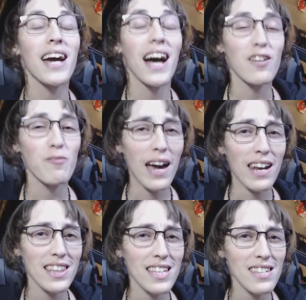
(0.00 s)
Kind of bad
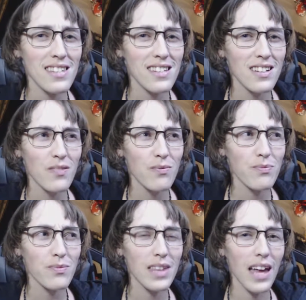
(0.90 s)
at this.
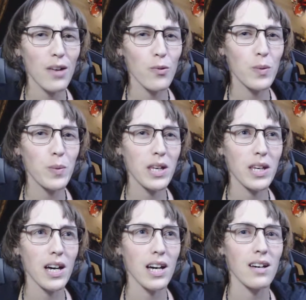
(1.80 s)
That would
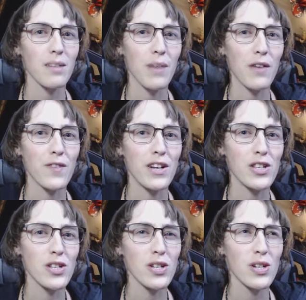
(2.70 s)
be my
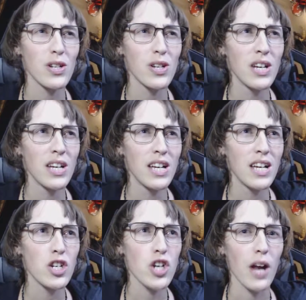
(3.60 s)
friend's
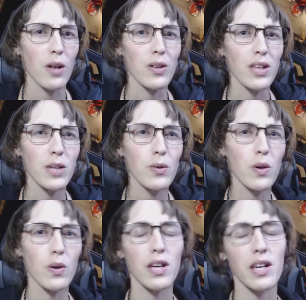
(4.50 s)
channel. He
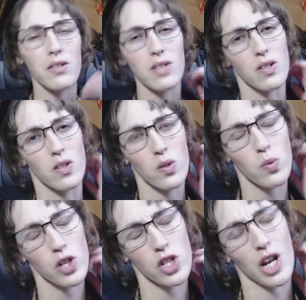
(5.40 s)
also has a
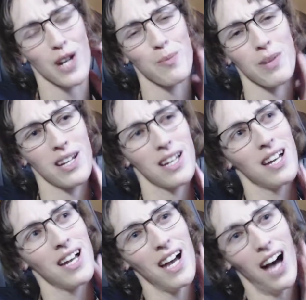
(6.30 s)
Twitch channel, but
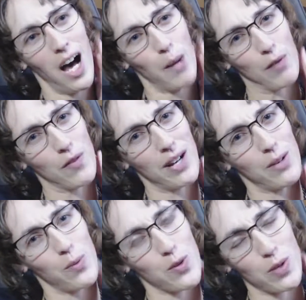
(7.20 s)
my
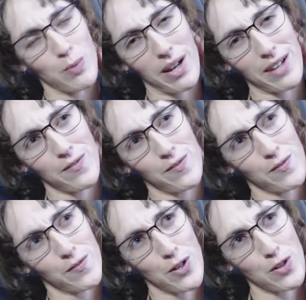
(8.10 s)
friend was one of my
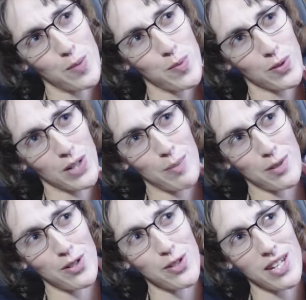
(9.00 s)
first
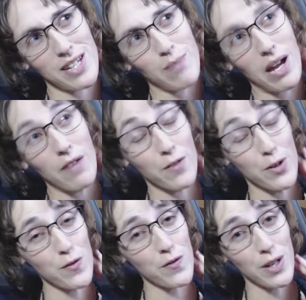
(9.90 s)
subscribers, and my
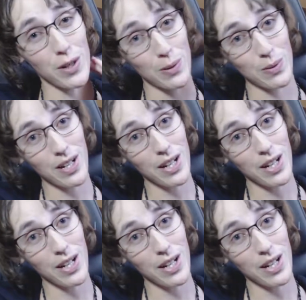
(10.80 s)
first video